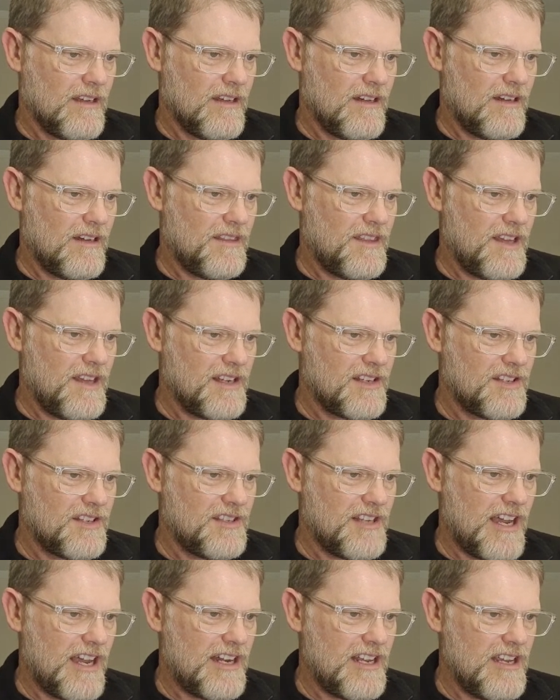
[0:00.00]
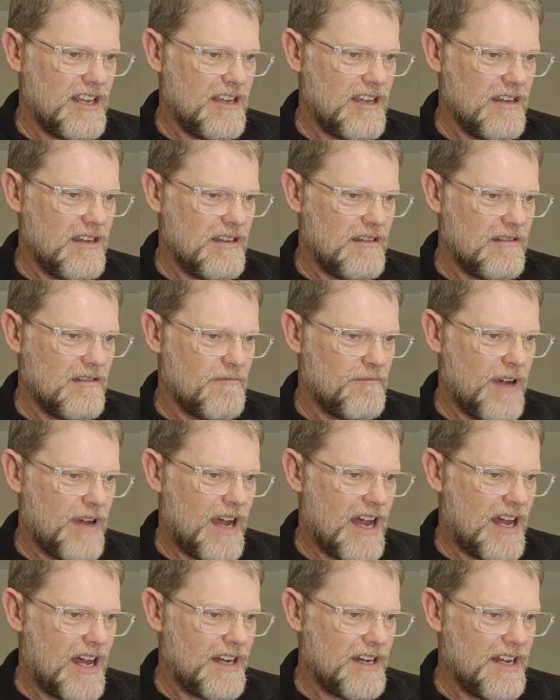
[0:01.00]
Oh, thanks, Danny
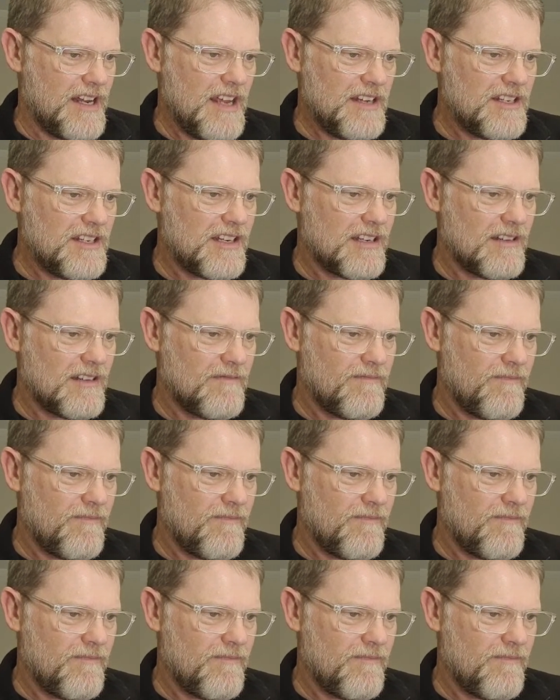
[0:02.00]
Barnett.